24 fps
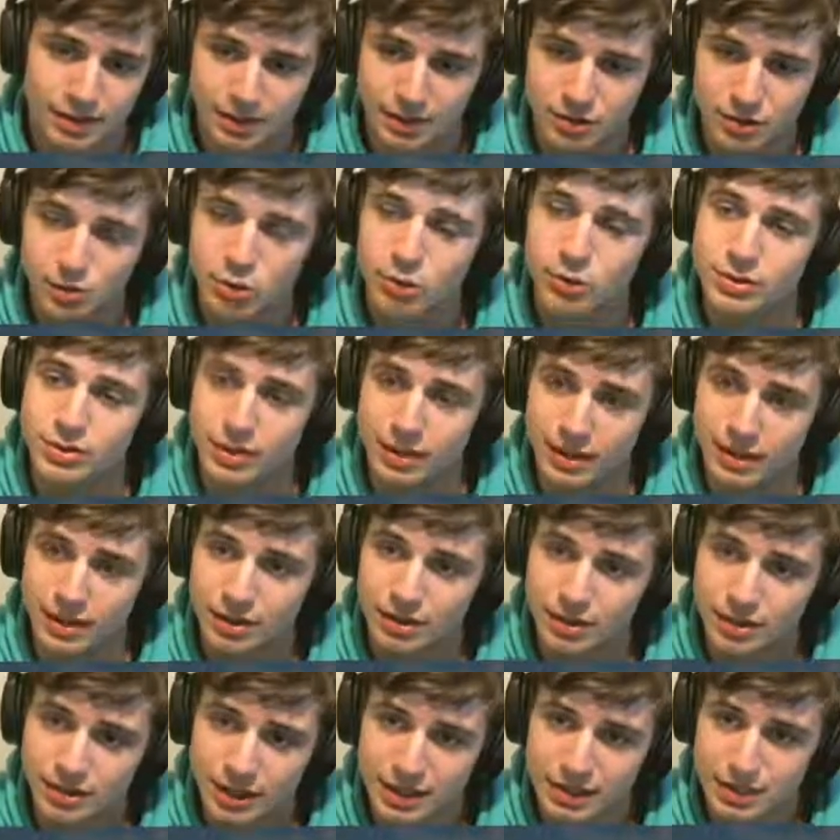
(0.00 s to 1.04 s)
Troll
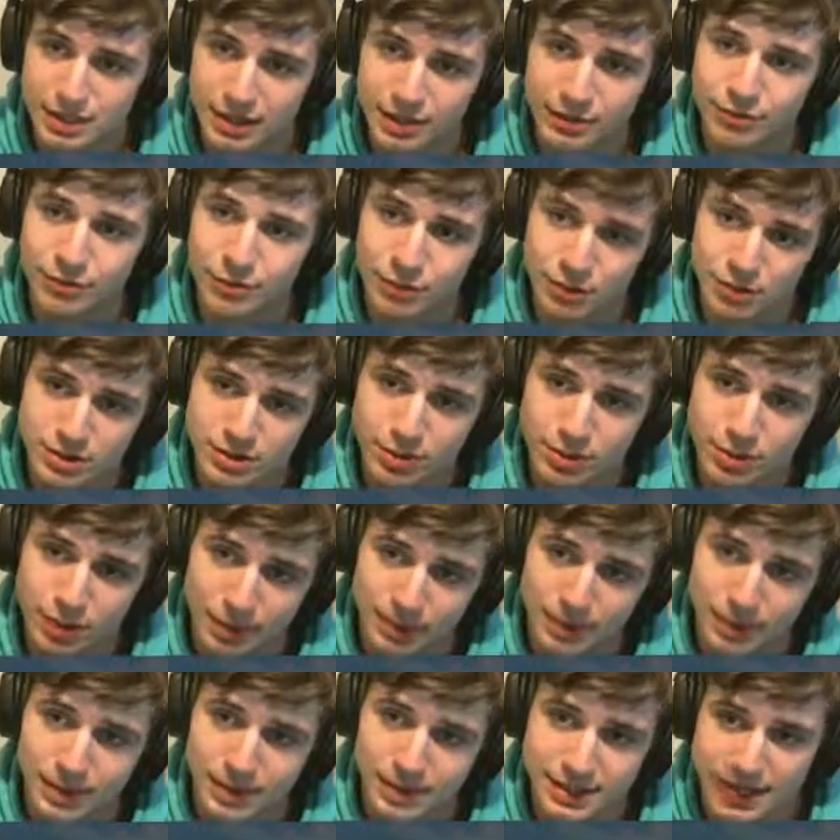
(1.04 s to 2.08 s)
Slingers as my first and
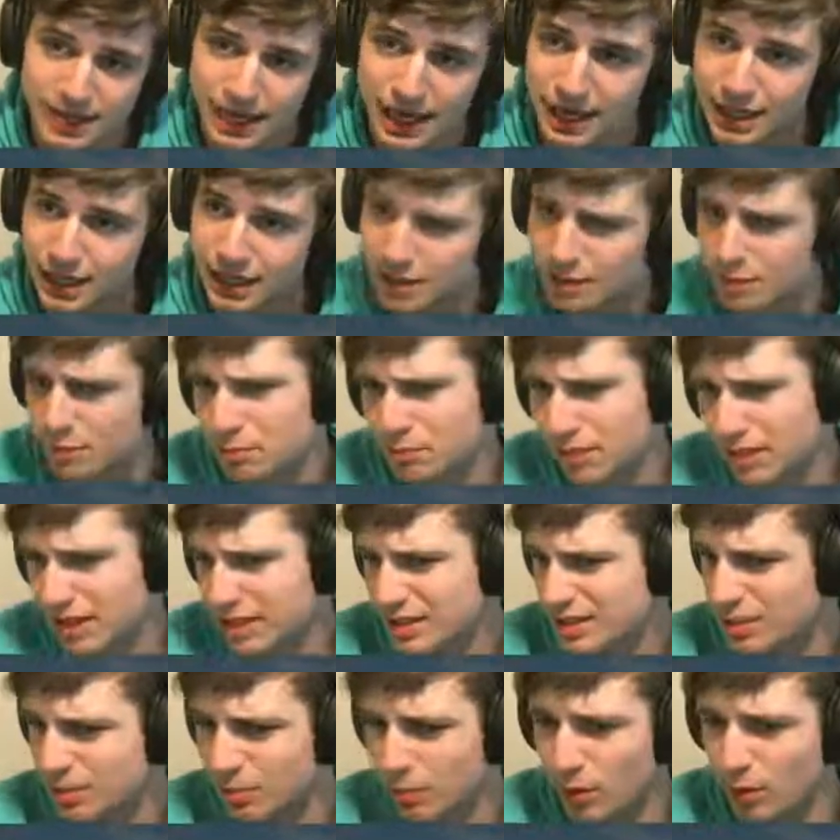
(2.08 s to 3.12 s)
primary attack.
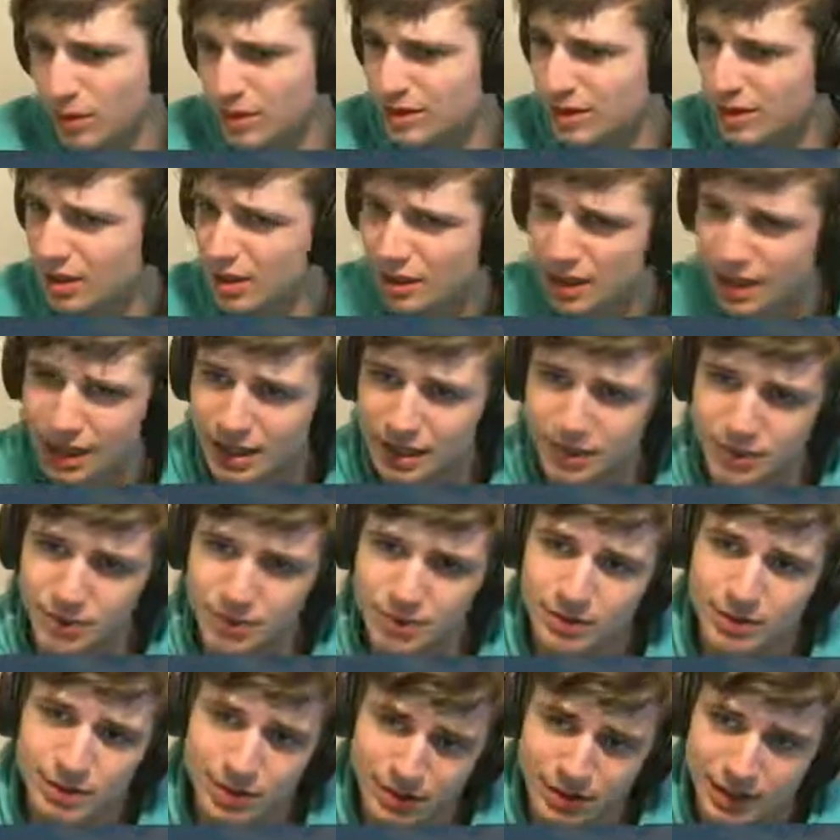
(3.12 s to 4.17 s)
Places a poison. Okay, dude,
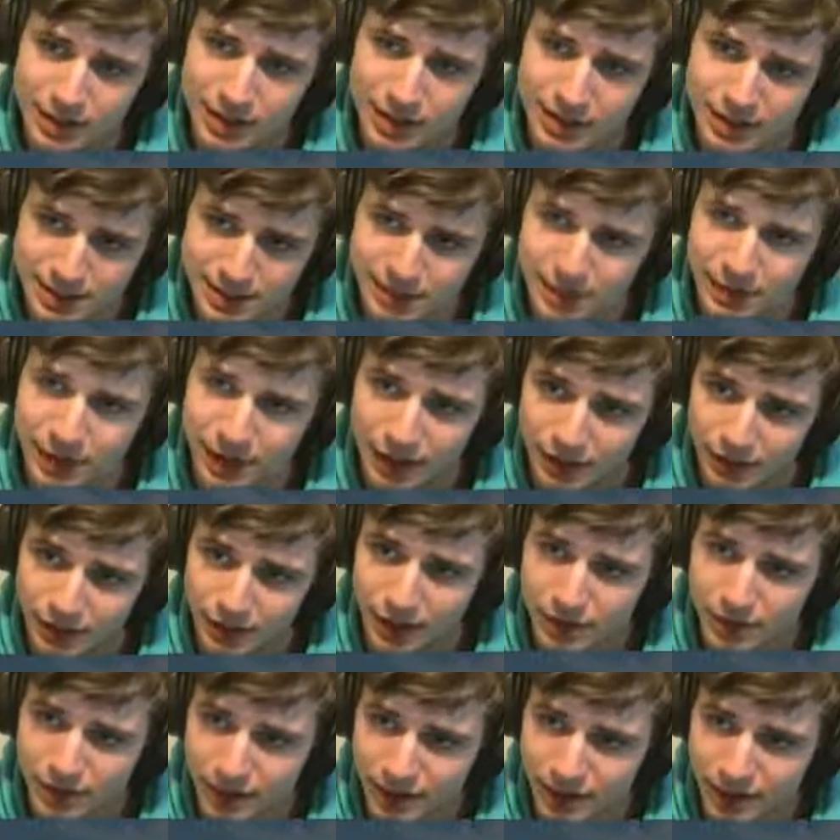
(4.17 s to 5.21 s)
you're going to get some value
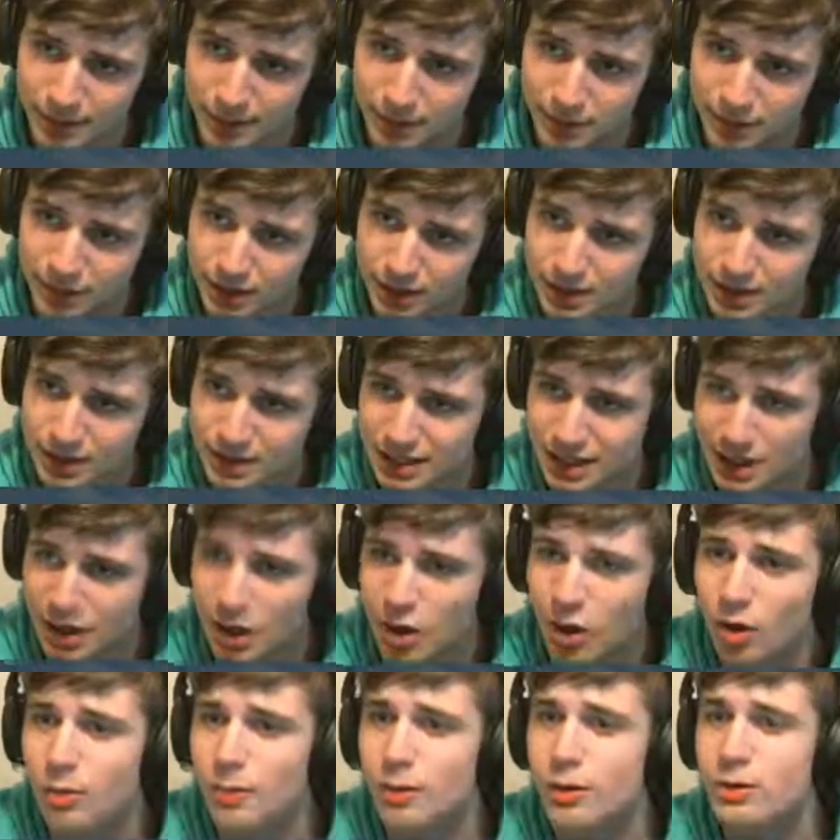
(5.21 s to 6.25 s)
off of that. But look at this. I
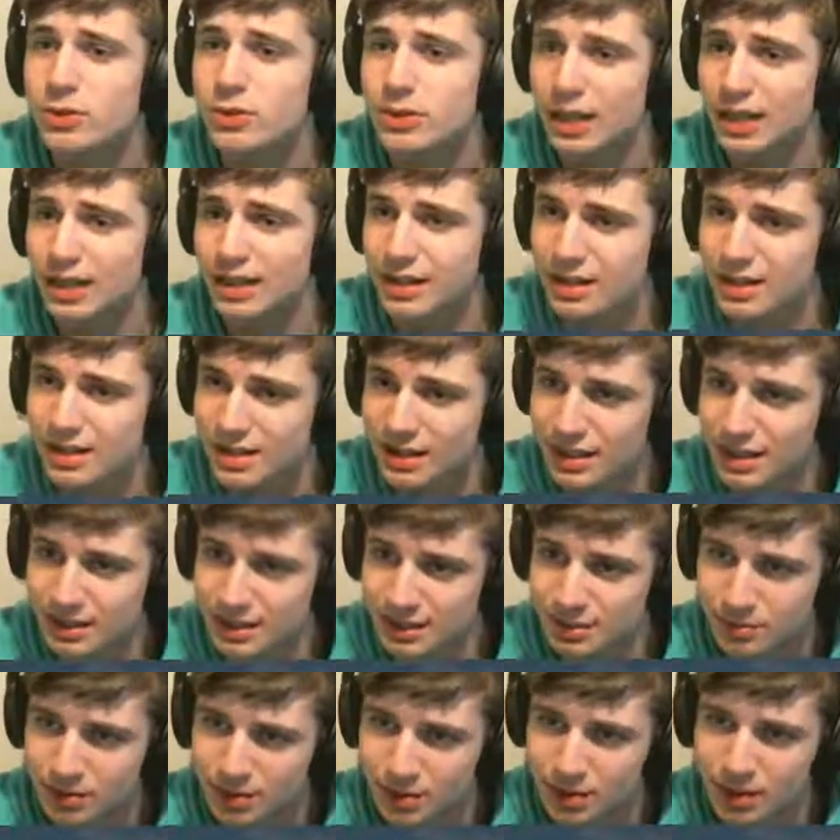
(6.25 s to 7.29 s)
almost get the
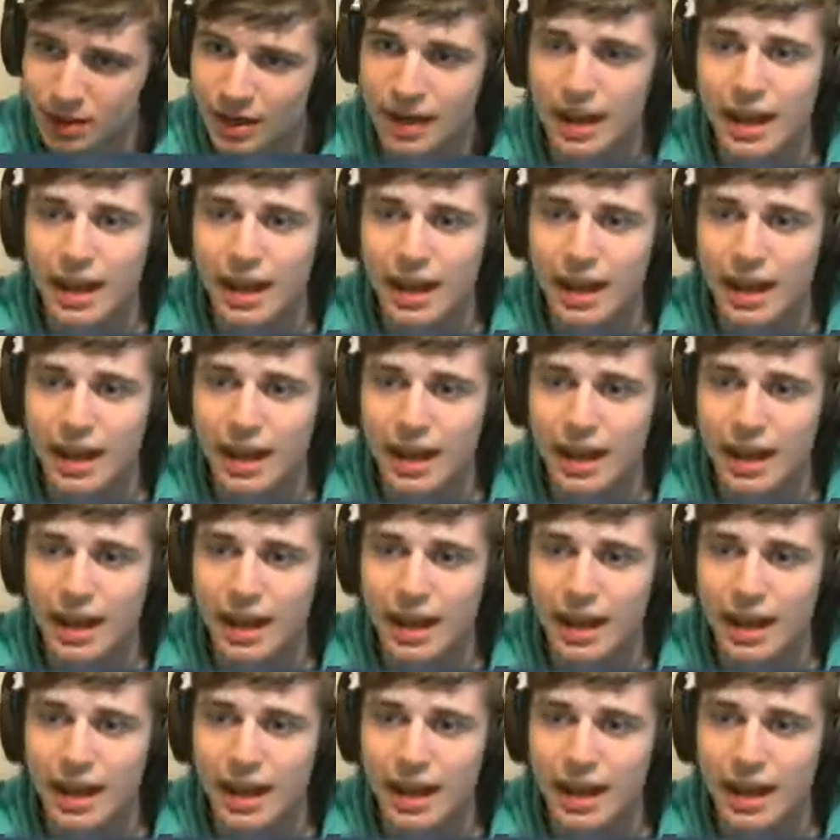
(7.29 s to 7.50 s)
Sanctum, dude.